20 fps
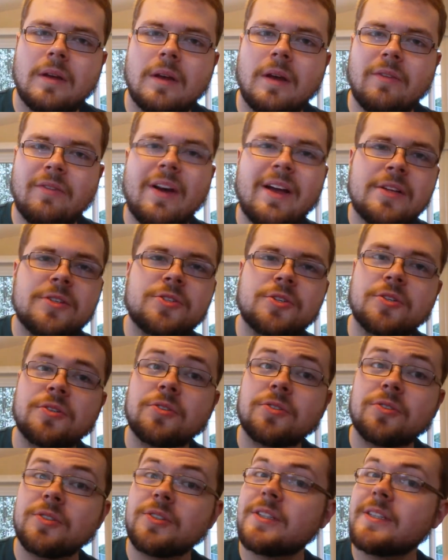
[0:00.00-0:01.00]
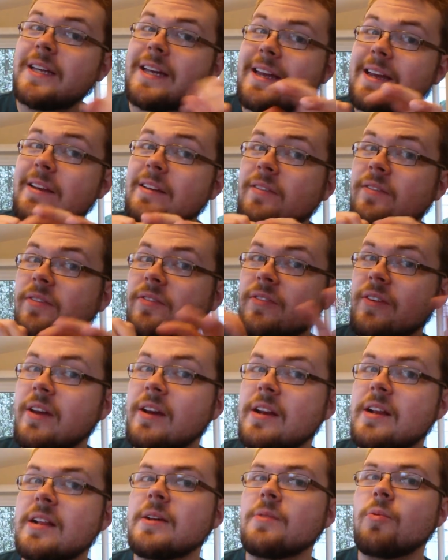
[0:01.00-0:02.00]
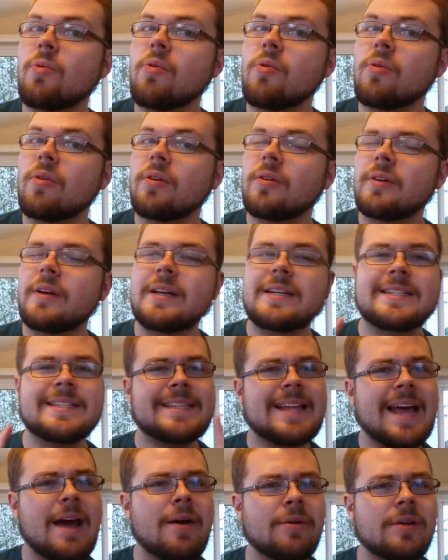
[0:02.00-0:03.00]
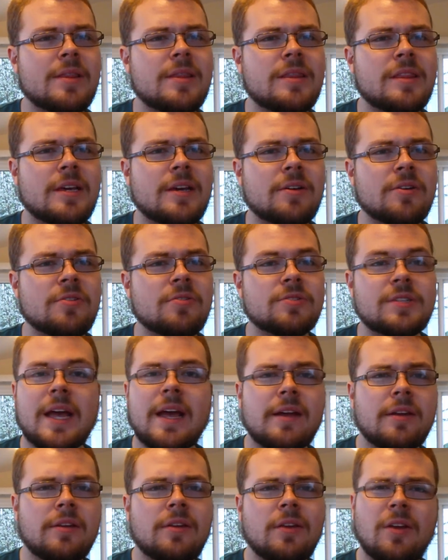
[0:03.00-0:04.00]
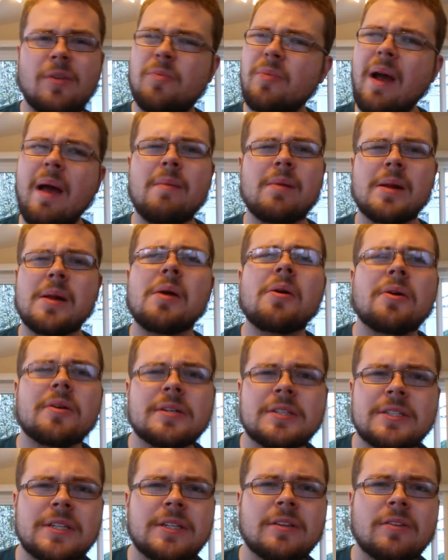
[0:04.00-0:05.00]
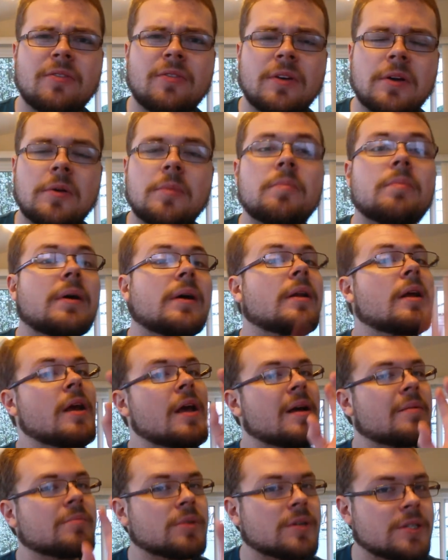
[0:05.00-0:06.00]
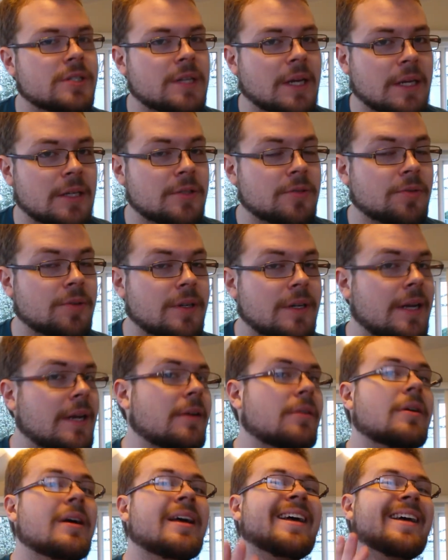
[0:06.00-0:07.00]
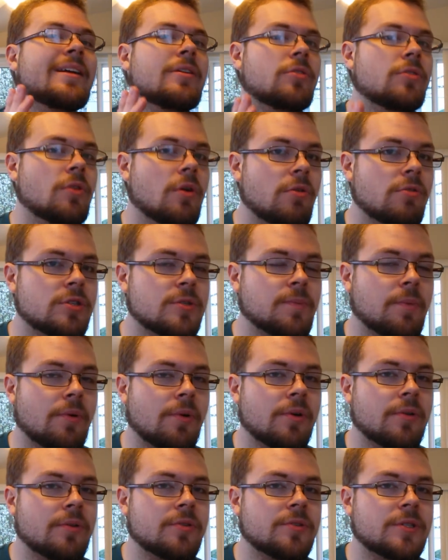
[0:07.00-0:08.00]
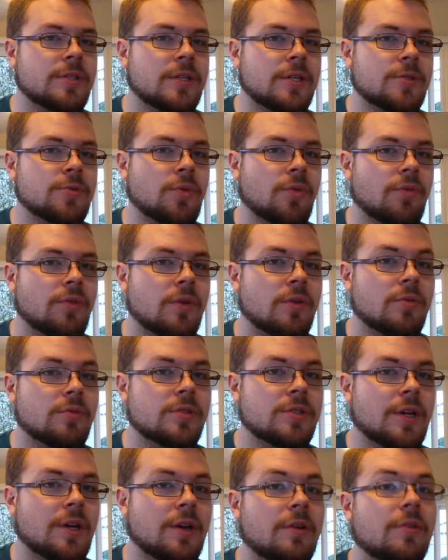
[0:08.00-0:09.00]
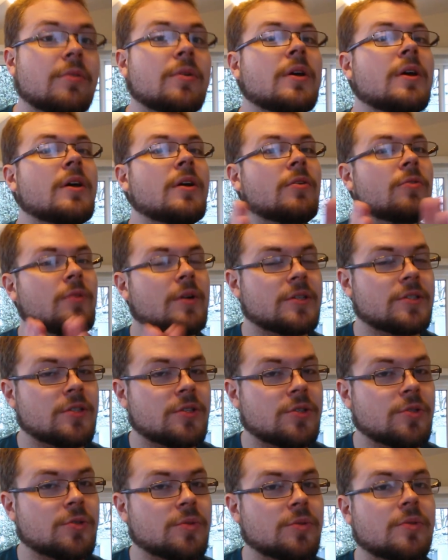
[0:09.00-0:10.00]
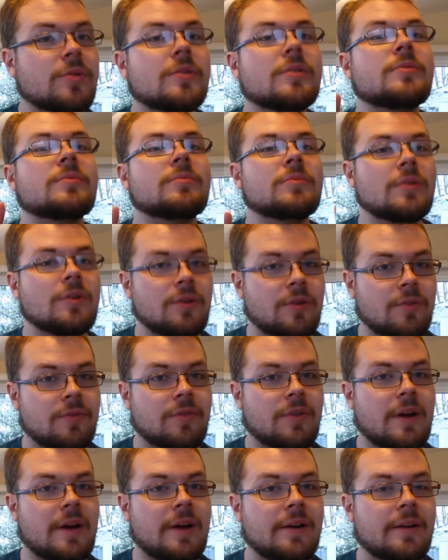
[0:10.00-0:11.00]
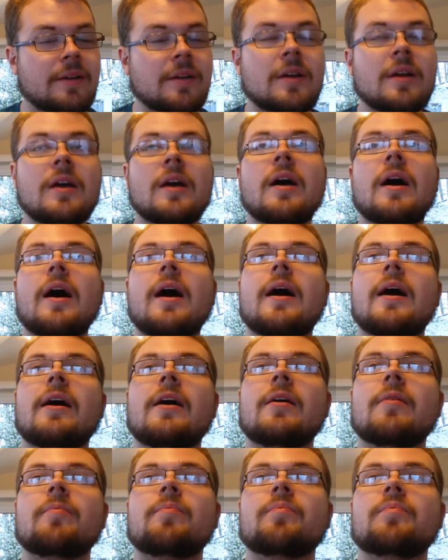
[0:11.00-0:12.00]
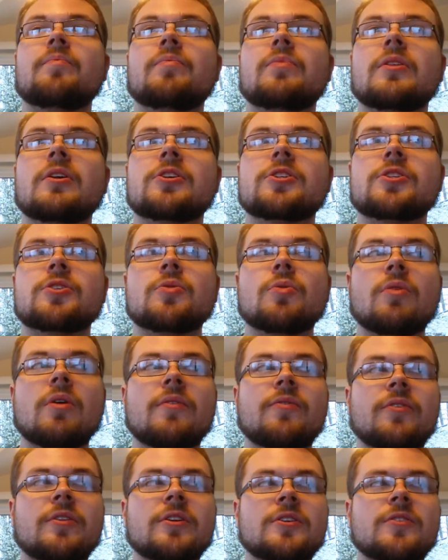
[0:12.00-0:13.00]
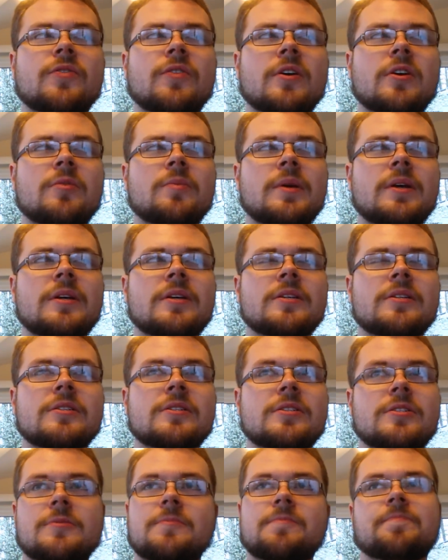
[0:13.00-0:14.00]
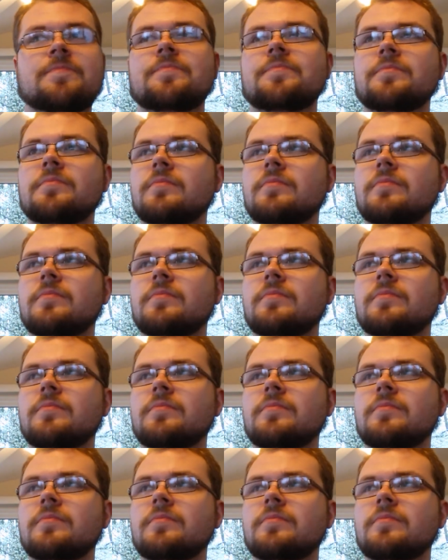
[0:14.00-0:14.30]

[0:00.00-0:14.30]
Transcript: Avengers Infinity War is now in theaters, and you've probably already seen the film, but I'm going to say this right now, no spoilers in this review, so rest assured, you're fine. The story for this film is,